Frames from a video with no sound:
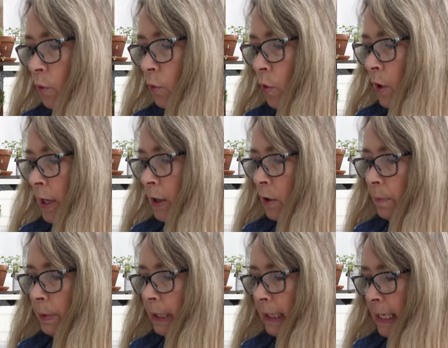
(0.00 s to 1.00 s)
Royal
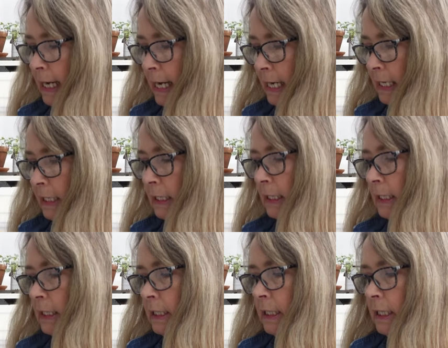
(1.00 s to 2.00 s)

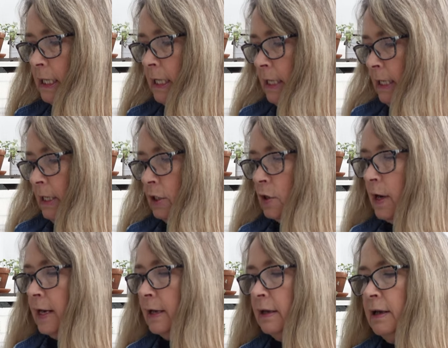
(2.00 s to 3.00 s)
Blend. So
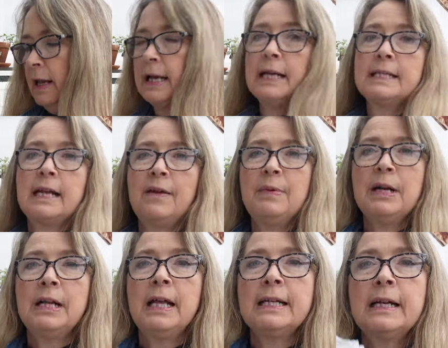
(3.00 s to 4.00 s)
I, like I said, I've been
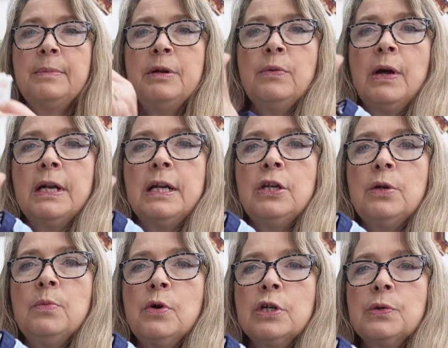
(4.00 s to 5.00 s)
collecting, I've been wanting to
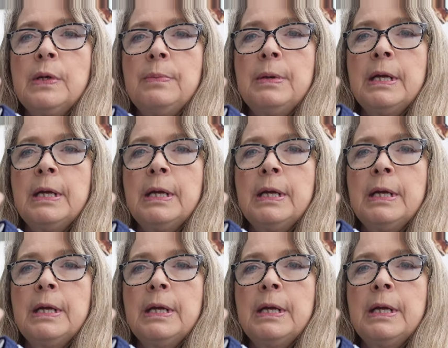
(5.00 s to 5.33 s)
do more sweet